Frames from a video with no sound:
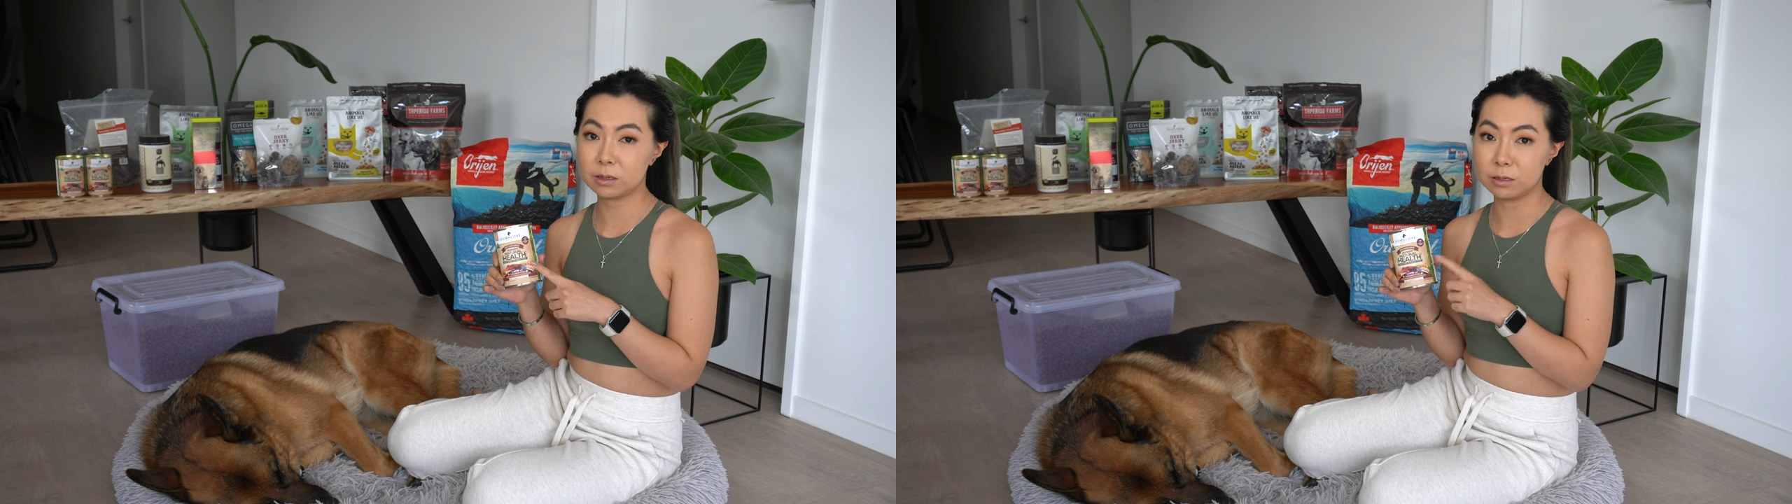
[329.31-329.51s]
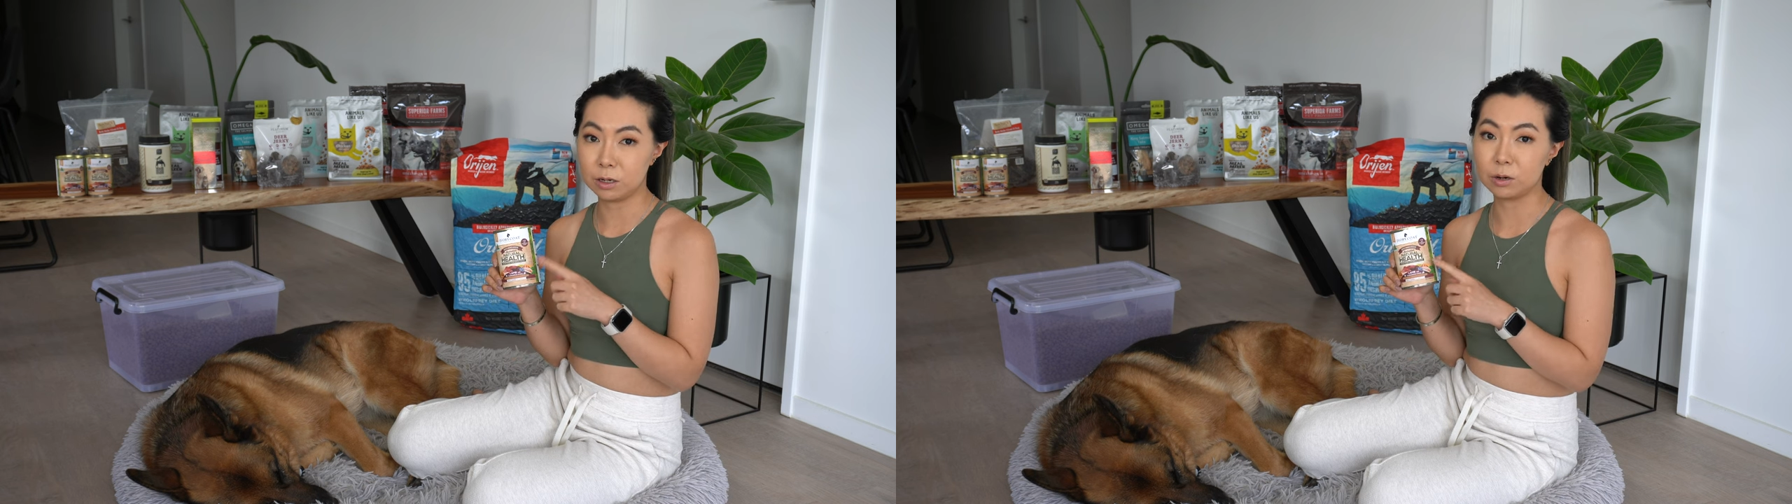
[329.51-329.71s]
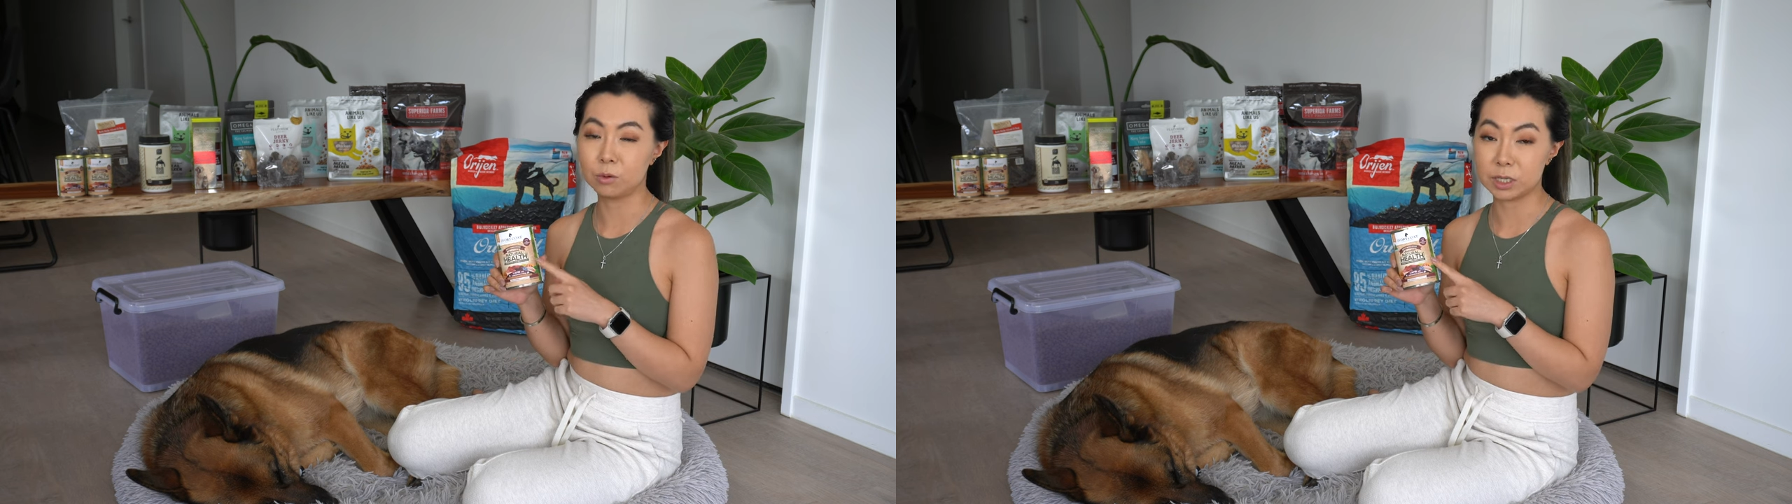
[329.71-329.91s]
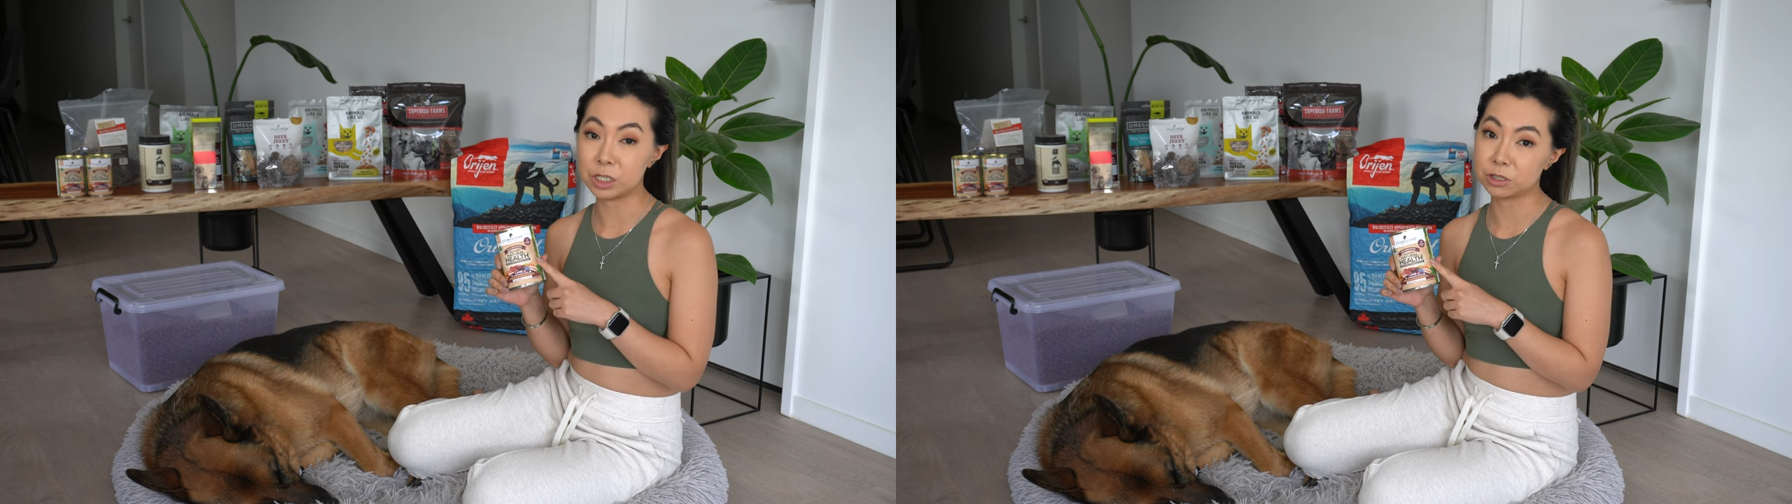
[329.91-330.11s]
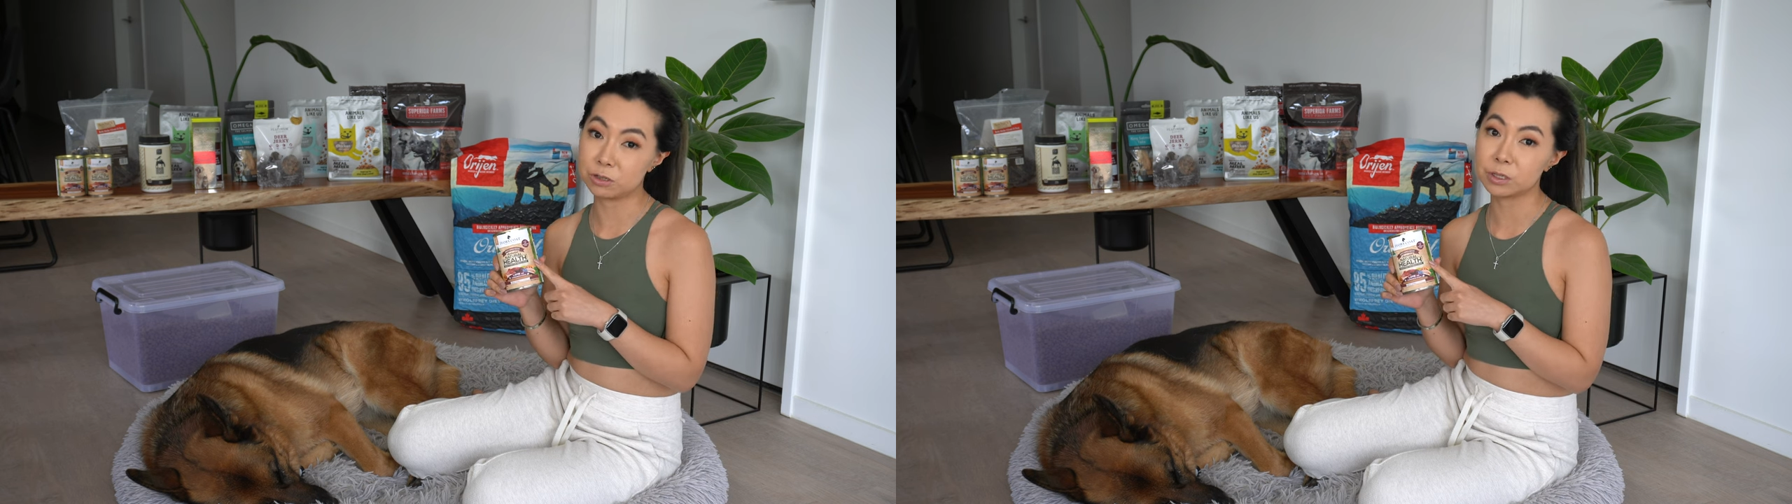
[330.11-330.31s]
you know, was
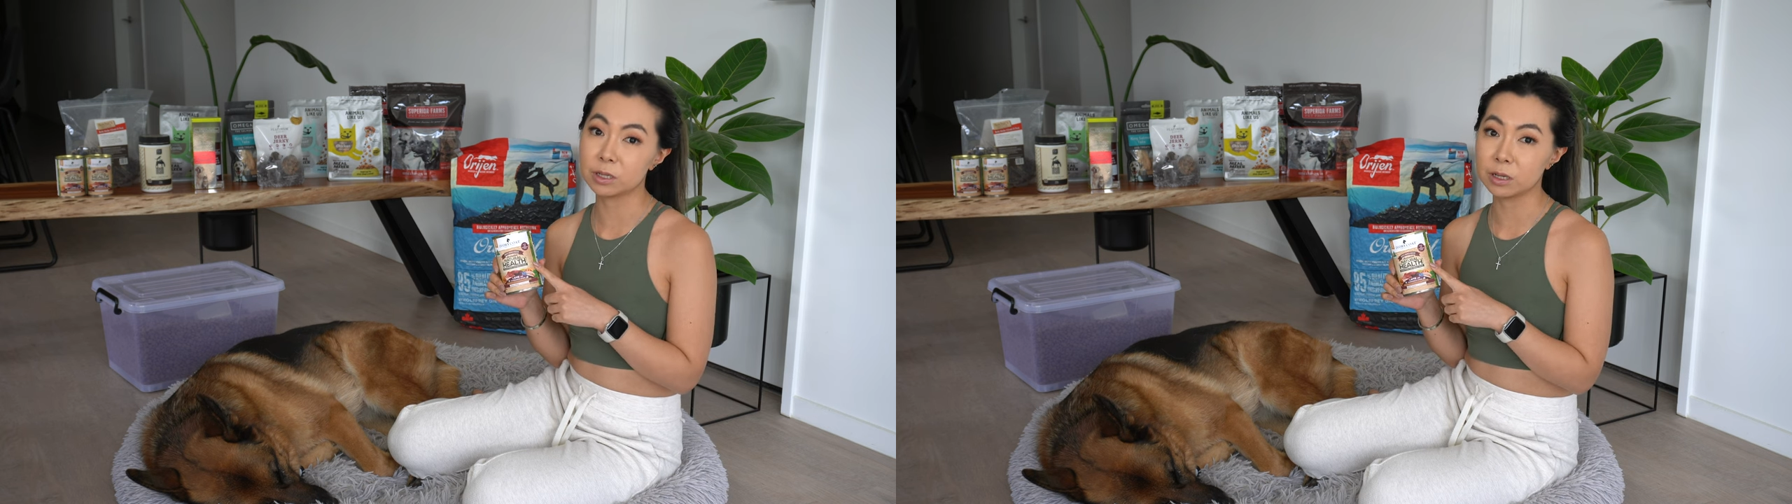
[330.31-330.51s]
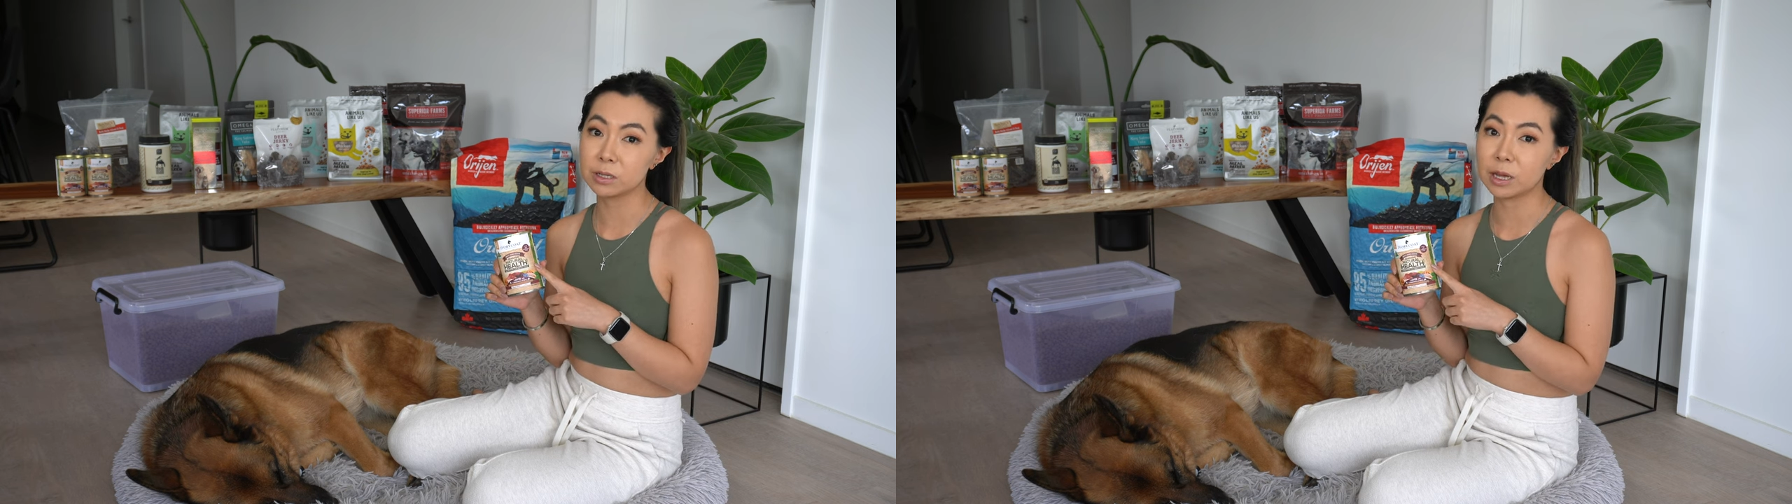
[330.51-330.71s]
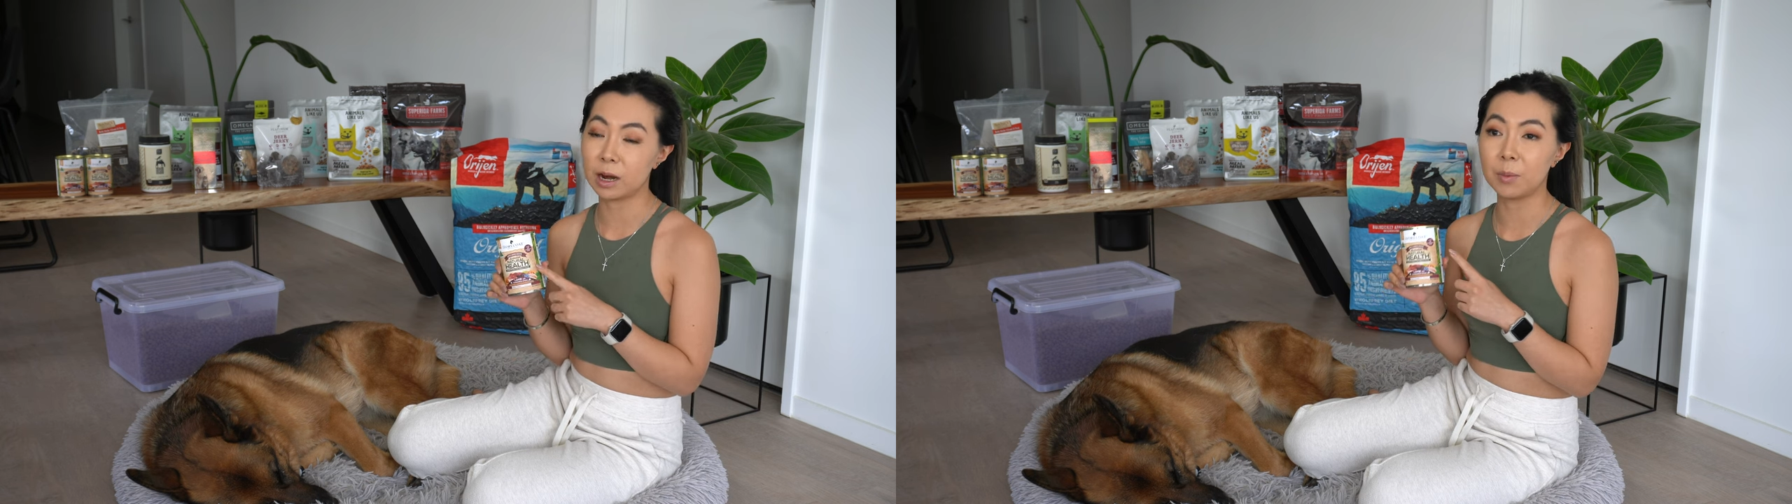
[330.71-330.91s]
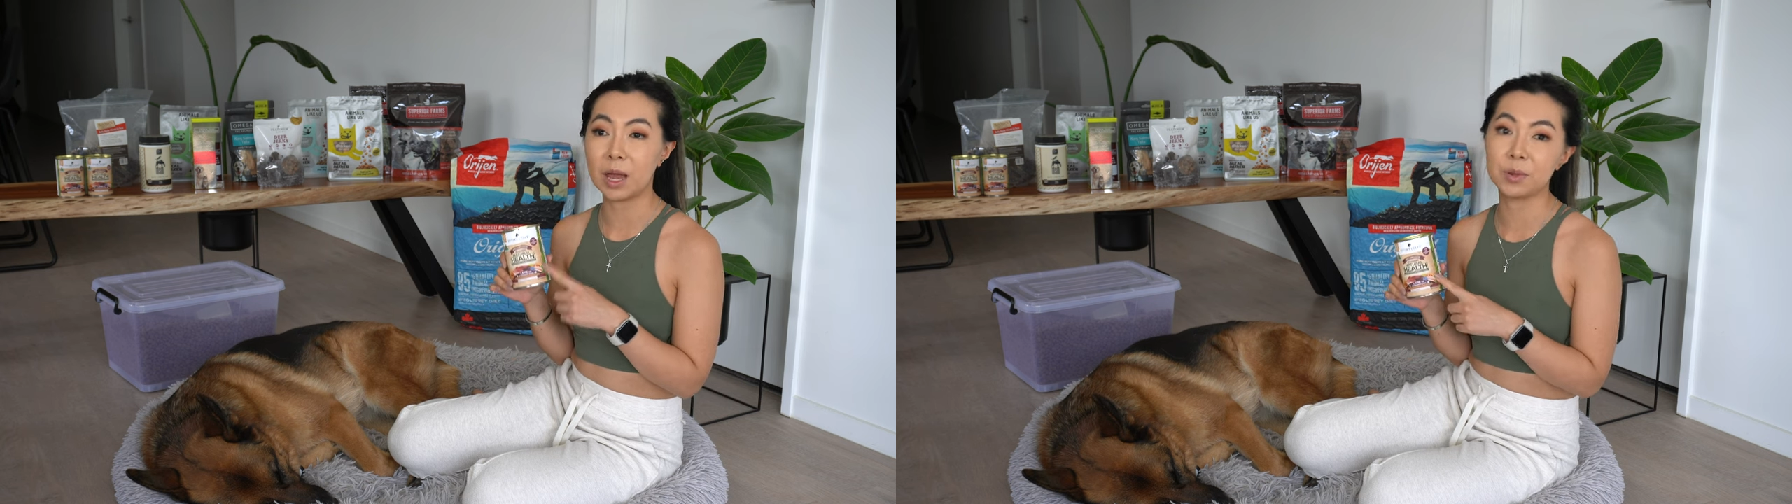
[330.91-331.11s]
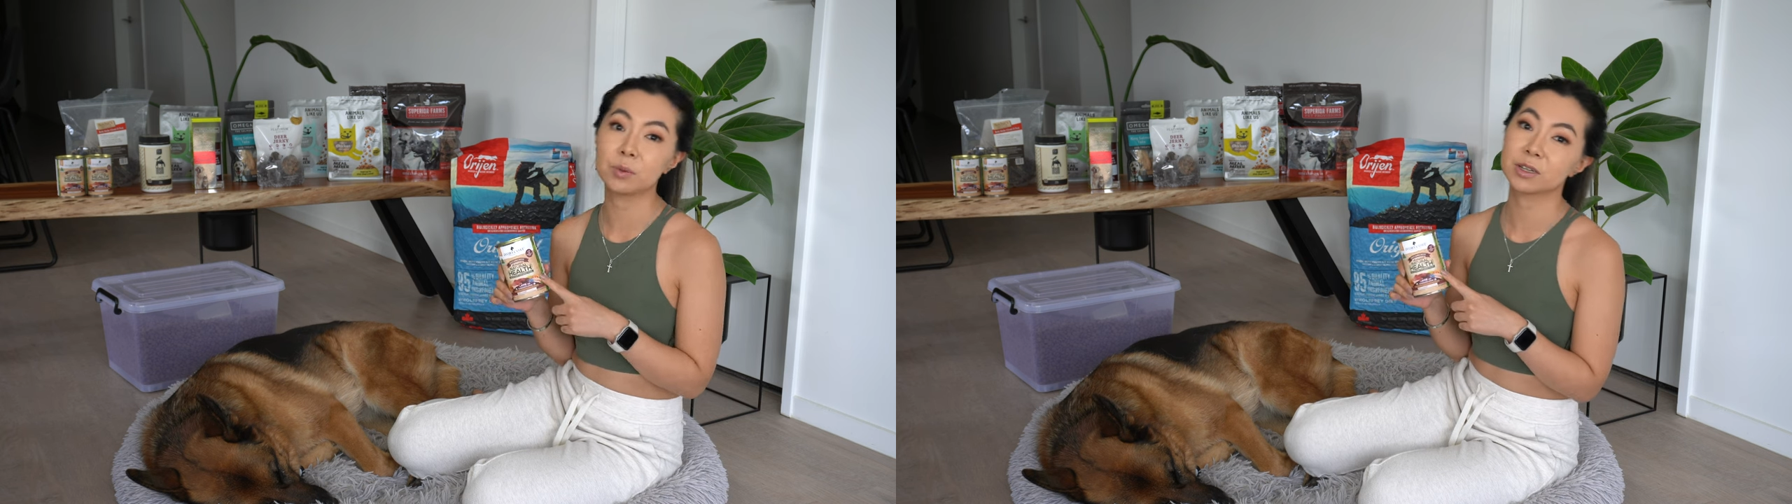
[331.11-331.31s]
introduced to this, and I'm
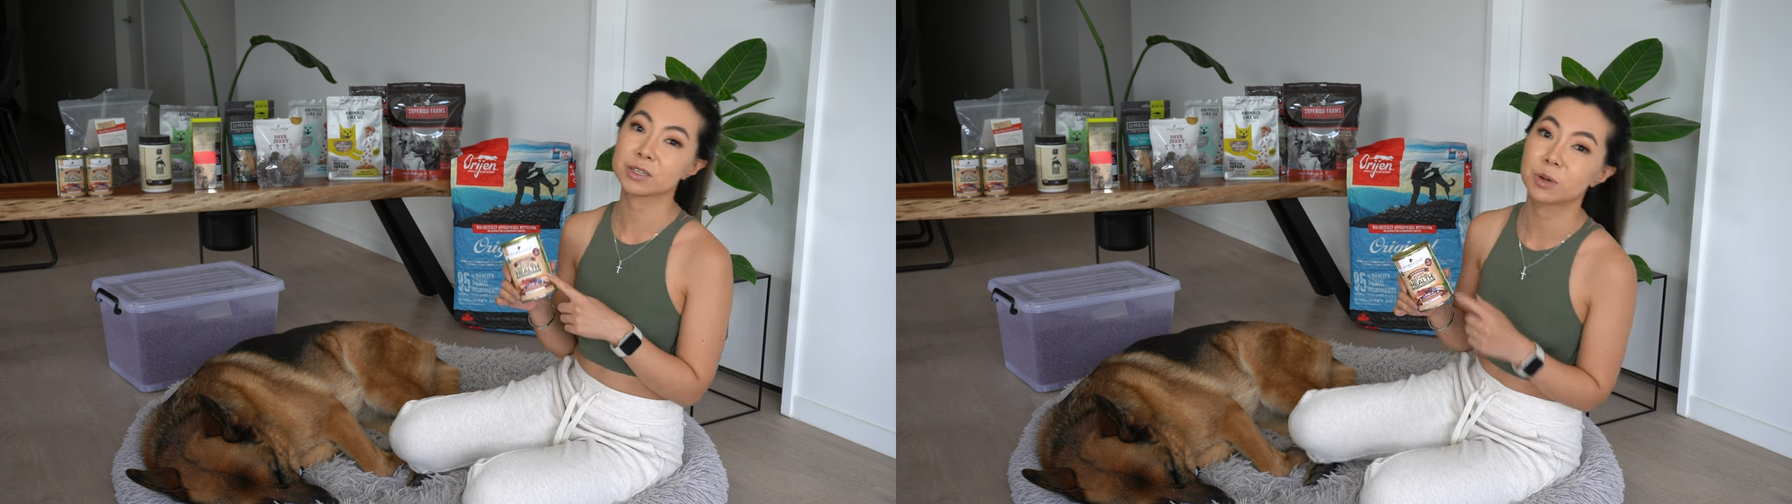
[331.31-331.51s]
happy with this